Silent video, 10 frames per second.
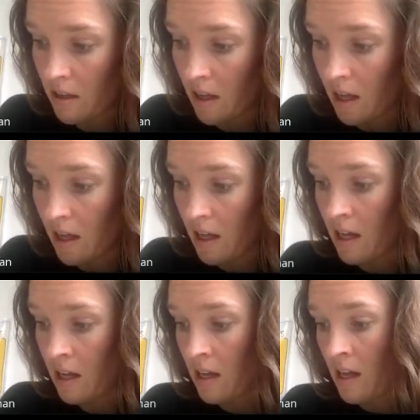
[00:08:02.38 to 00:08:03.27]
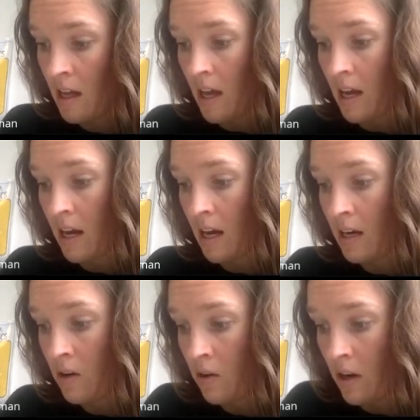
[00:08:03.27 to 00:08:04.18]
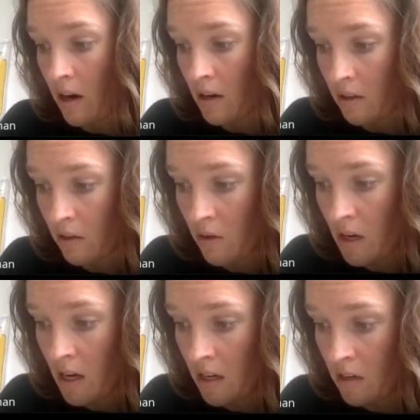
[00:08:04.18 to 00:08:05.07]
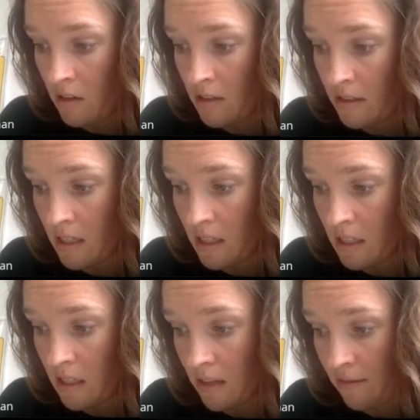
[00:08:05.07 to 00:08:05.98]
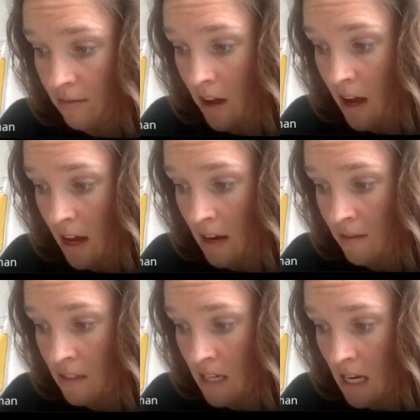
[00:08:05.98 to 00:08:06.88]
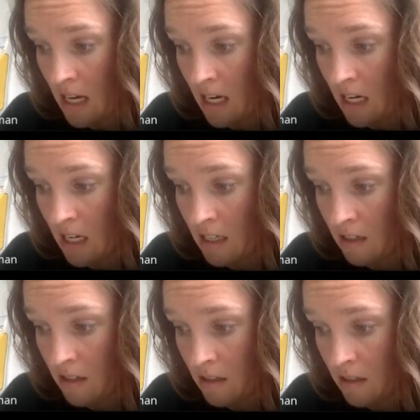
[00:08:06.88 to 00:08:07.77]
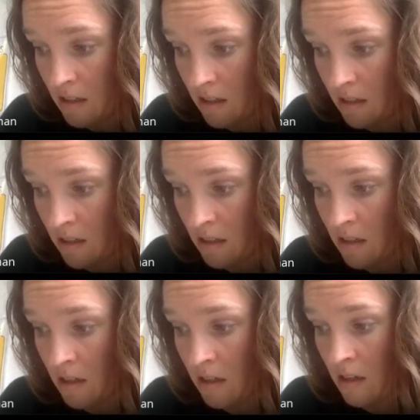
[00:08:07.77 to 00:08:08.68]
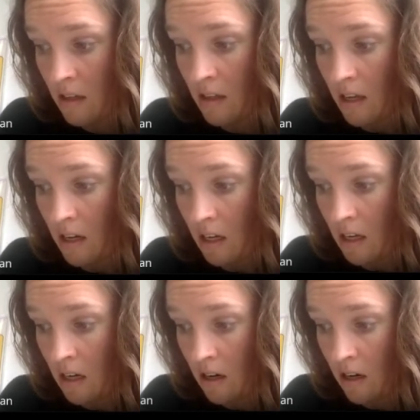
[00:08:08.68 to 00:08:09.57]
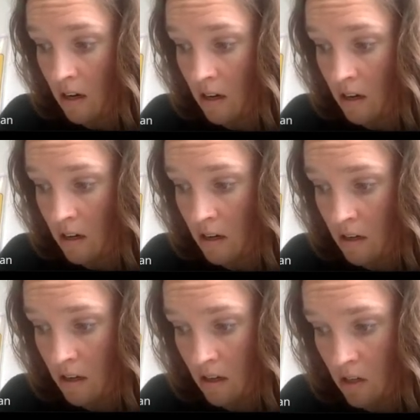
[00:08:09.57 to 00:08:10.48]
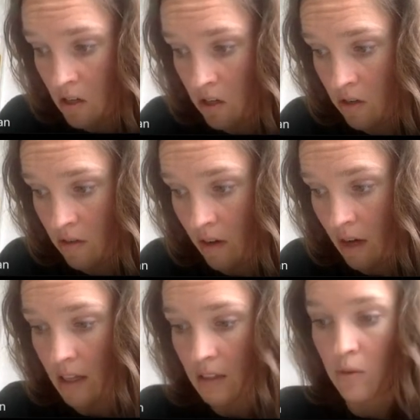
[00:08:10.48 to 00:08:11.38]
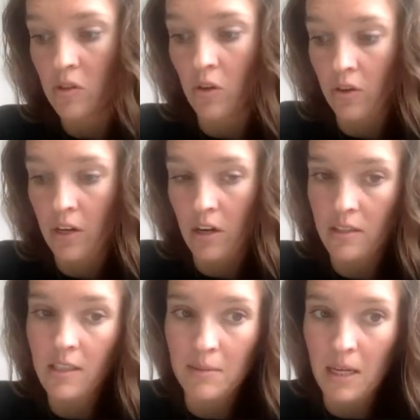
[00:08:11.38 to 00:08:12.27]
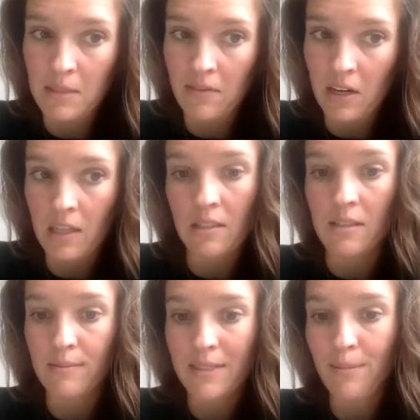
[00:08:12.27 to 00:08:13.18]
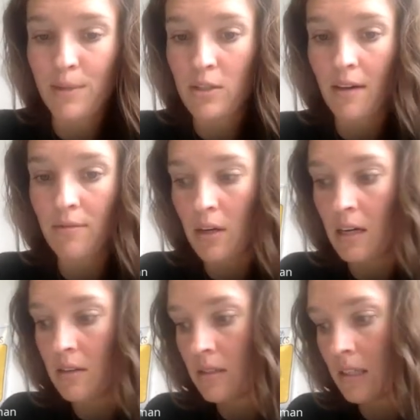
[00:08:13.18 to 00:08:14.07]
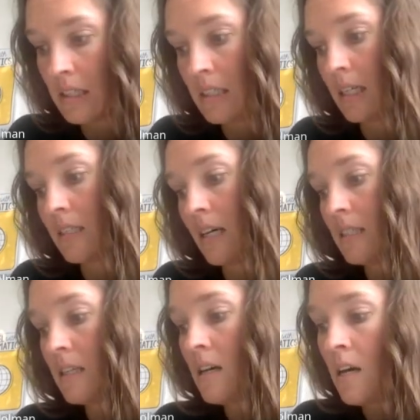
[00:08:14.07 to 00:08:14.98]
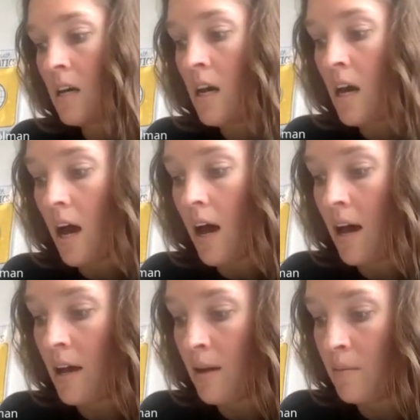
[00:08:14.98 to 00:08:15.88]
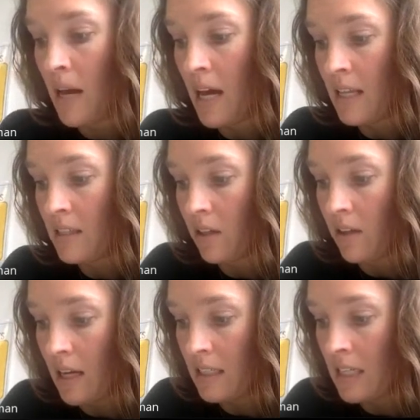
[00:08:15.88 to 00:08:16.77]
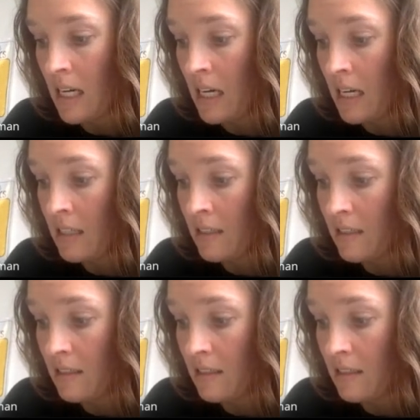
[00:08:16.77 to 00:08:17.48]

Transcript: Okay, and I know there are 365 days in a year. Right, that's what we're told here. Sometimes that varies. Some years have 366 days. And so then days.